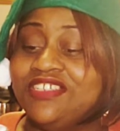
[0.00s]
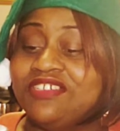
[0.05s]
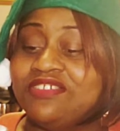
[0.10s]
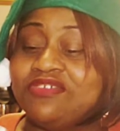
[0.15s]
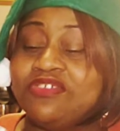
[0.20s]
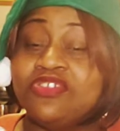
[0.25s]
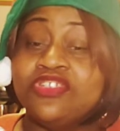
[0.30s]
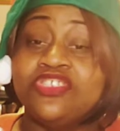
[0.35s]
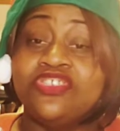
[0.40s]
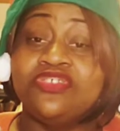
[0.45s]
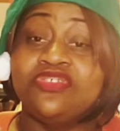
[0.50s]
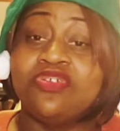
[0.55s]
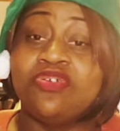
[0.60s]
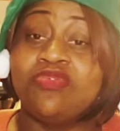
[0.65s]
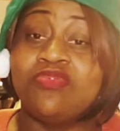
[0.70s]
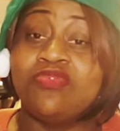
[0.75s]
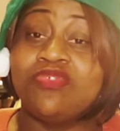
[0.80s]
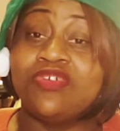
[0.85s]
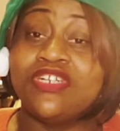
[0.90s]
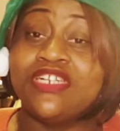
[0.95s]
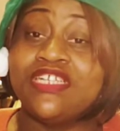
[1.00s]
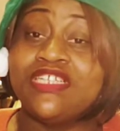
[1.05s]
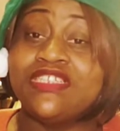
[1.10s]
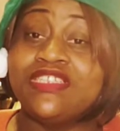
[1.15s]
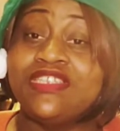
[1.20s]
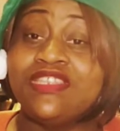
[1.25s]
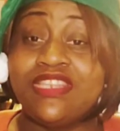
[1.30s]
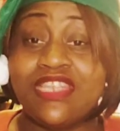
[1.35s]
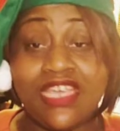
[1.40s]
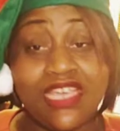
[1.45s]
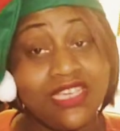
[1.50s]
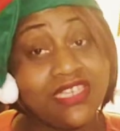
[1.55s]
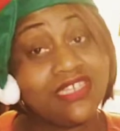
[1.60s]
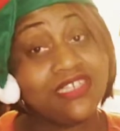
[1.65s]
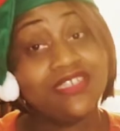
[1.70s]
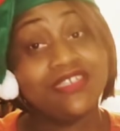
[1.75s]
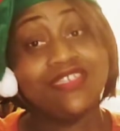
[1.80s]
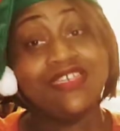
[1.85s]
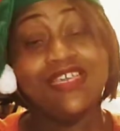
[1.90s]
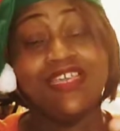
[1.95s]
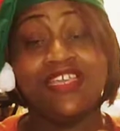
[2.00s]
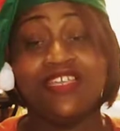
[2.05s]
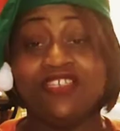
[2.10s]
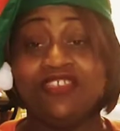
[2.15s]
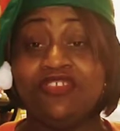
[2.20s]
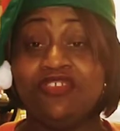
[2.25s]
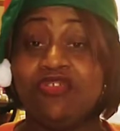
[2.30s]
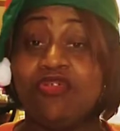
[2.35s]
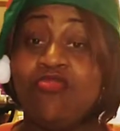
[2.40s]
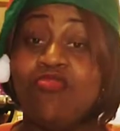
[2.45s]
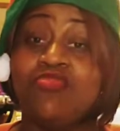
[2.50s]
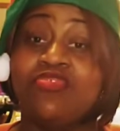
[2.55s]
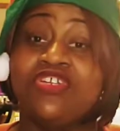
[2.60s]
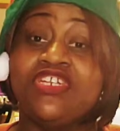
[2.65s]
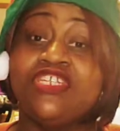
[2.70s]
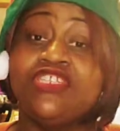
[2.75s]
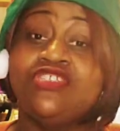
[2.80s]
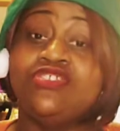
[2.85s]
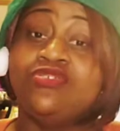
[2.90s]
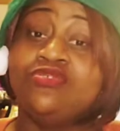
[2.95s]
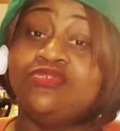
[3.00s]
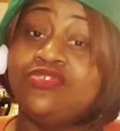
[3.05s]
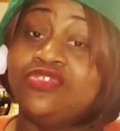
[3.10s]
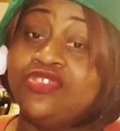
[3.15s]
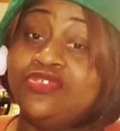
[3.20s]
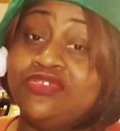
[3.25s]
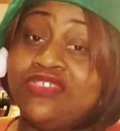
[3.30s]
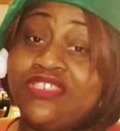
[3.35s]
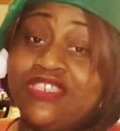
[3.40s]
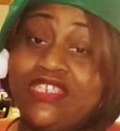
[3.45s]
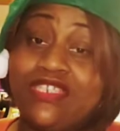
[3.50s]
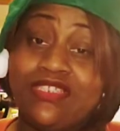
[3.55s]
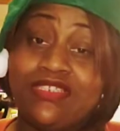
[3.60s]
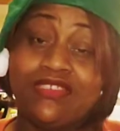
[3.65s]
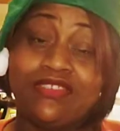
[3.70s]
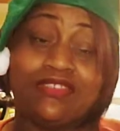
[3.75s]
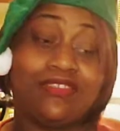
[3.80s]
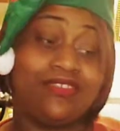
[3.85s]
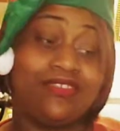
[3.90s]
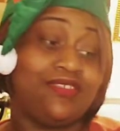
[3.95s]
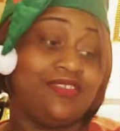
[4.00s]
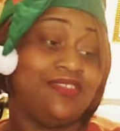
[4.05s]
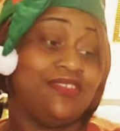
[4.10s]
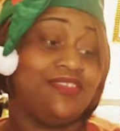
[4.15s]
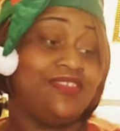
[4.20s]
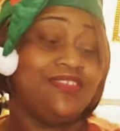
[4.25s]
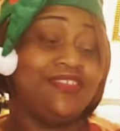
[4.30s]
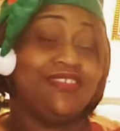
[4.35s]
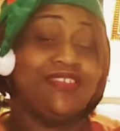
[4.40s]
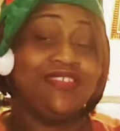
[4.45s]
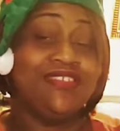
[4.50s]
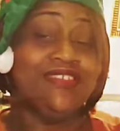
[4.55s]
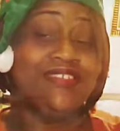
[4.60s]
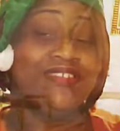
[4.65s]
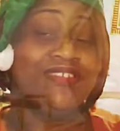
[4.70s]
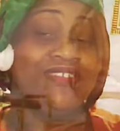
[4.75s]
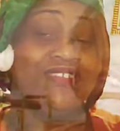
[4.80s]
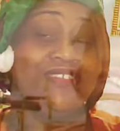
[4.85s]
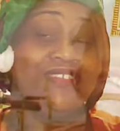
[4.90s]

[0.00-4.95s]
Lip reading: Of course, you don't want it thick. You don't want it too loose either. So you